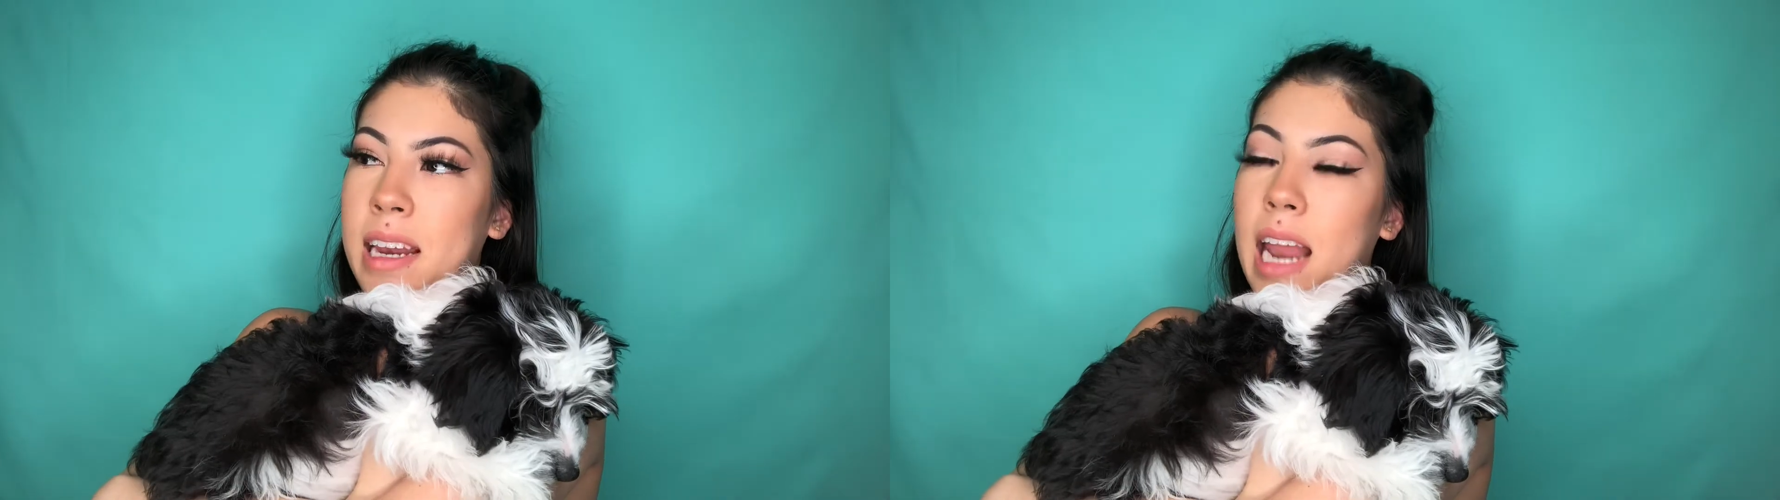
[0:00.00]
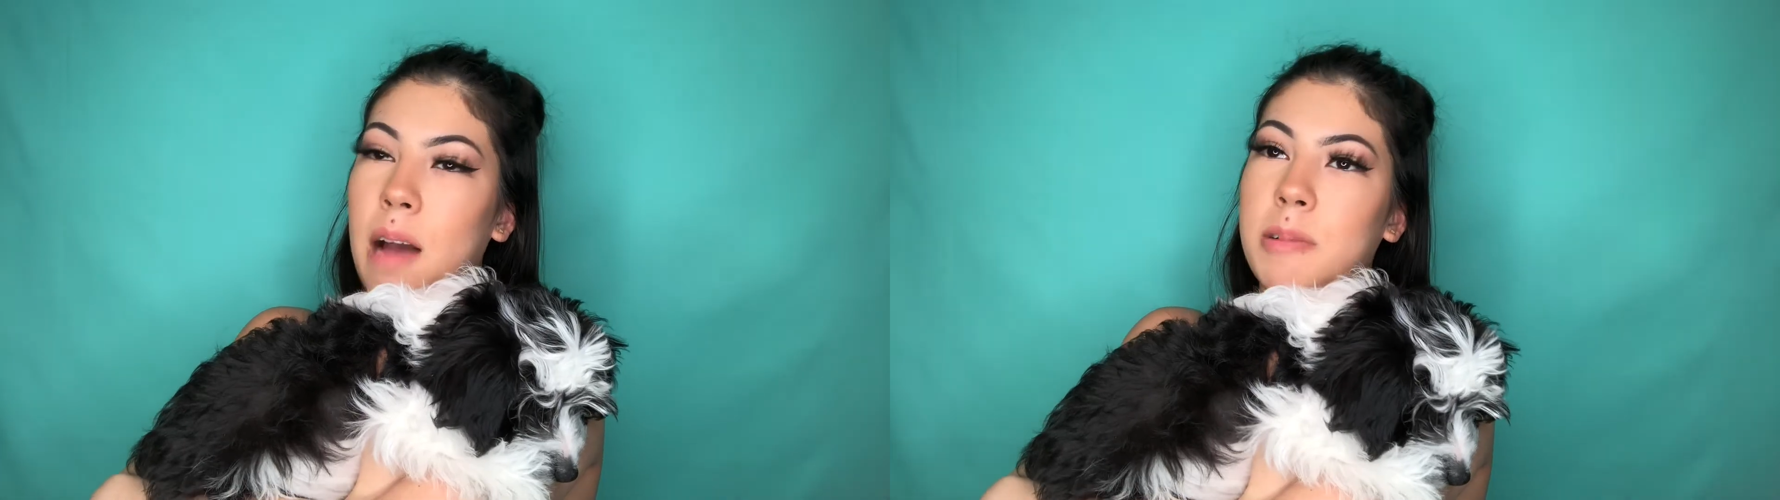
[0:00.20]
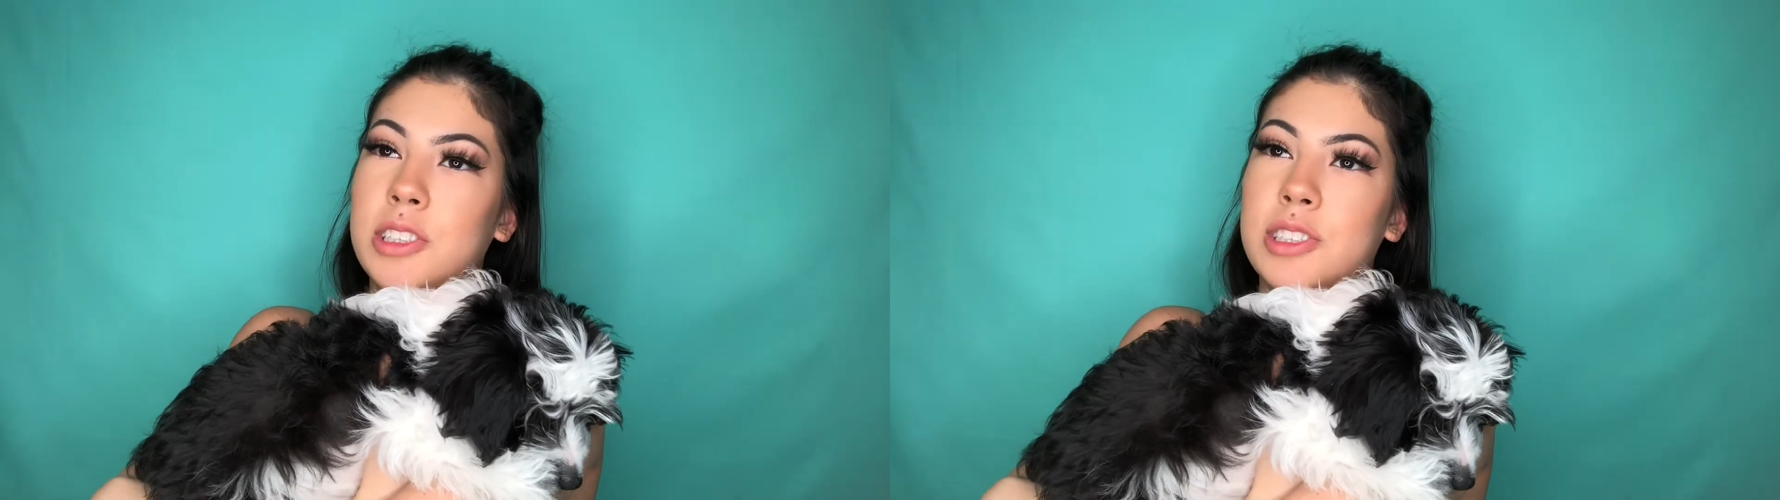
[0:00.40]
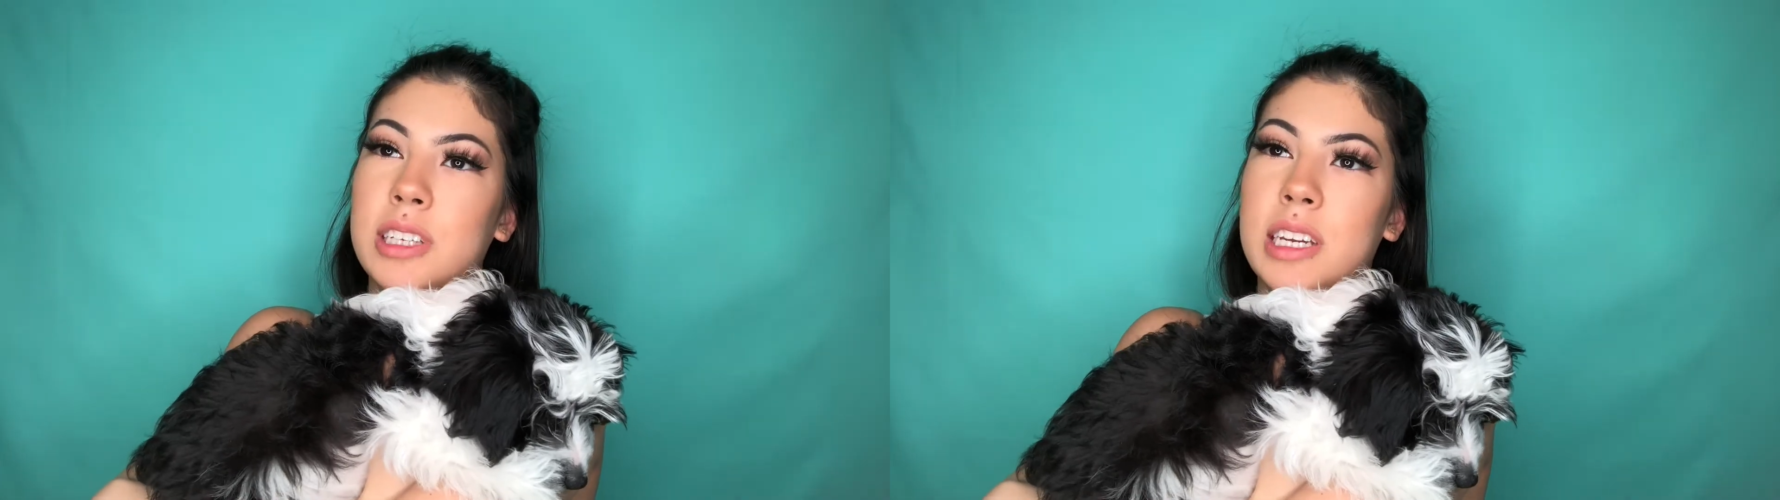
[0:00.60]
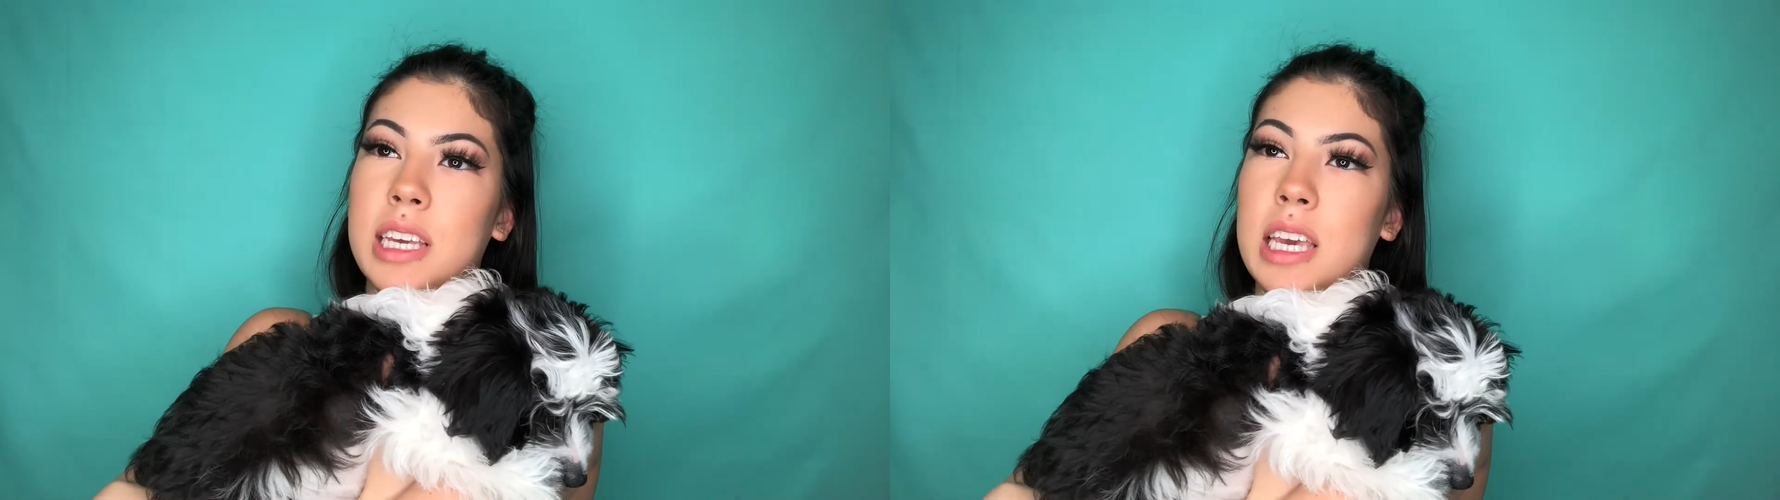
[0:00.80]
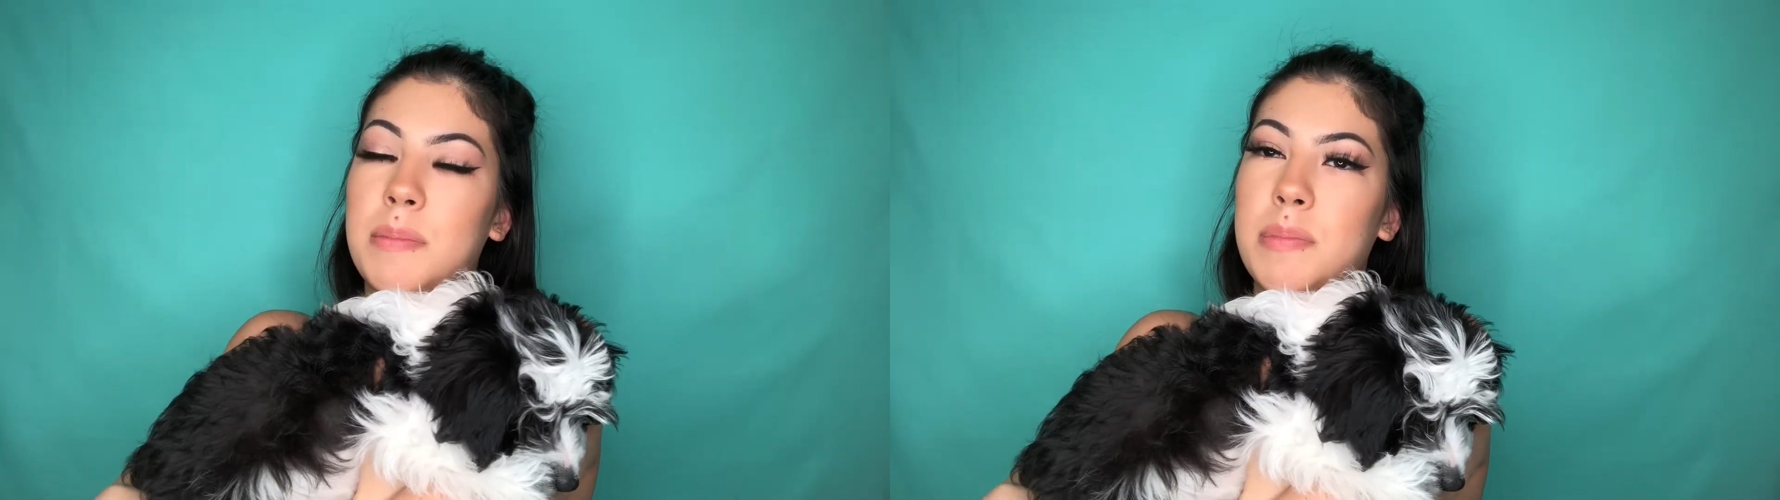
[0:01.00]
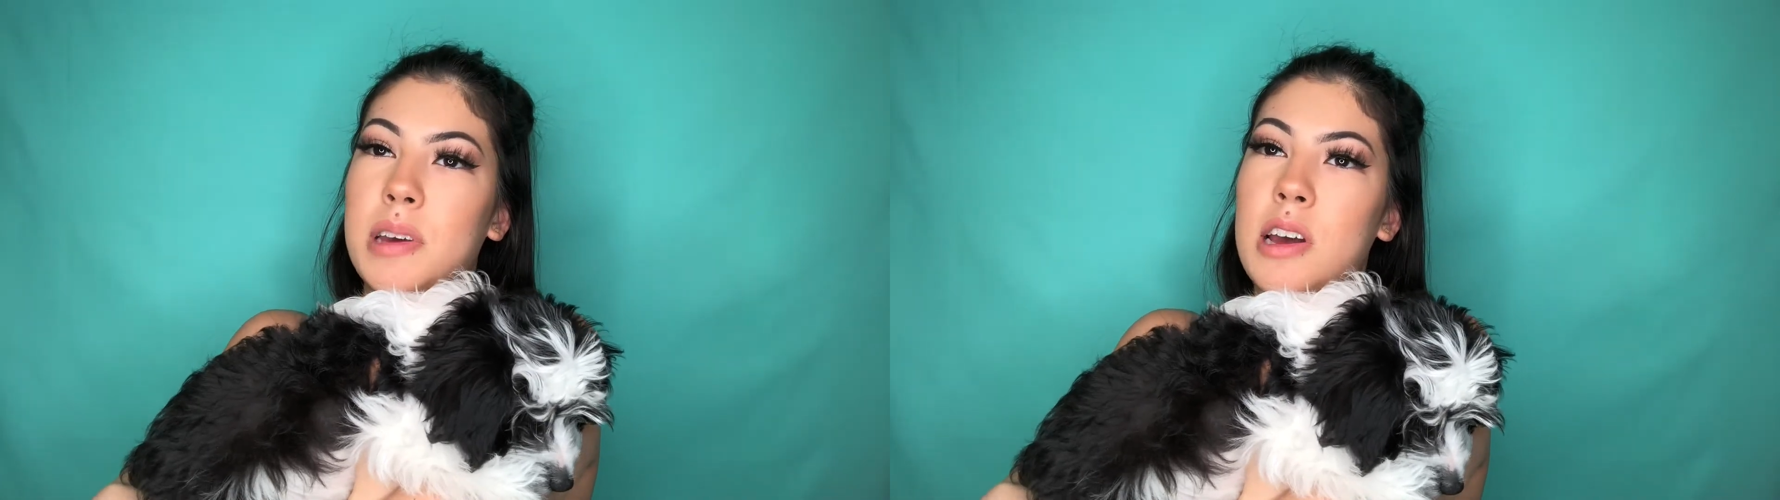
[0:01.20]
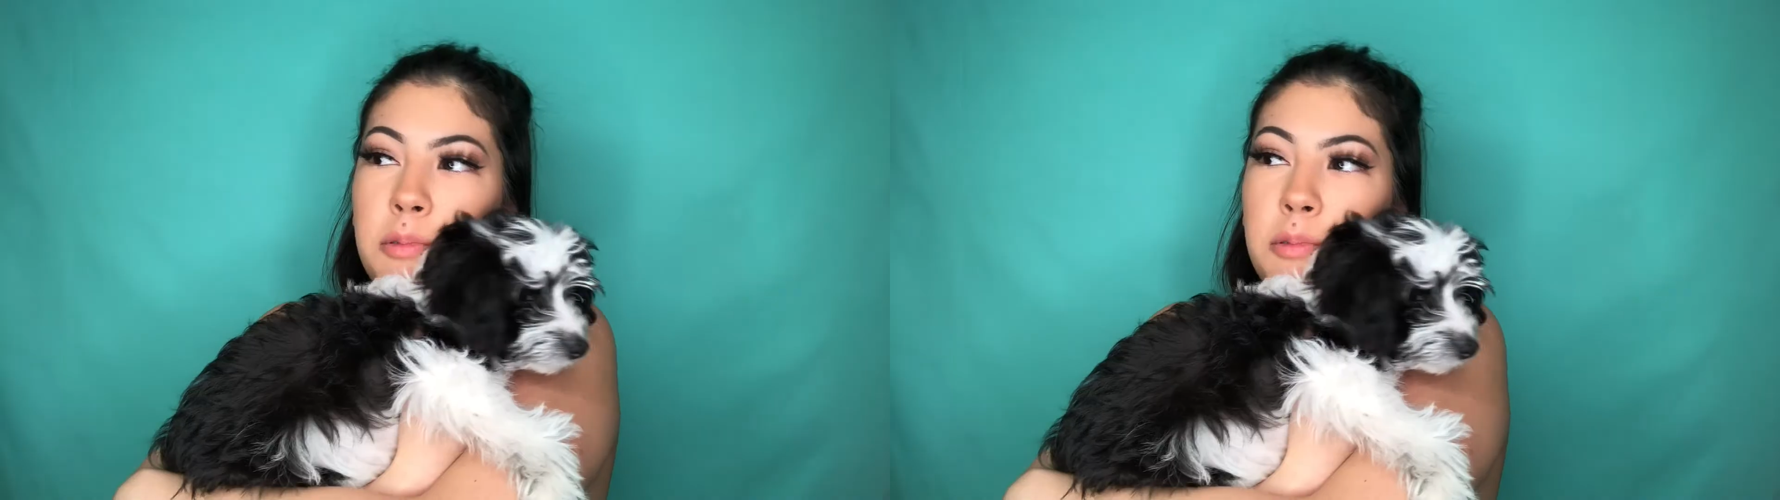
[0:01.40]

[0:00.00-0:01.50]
now we just need to keep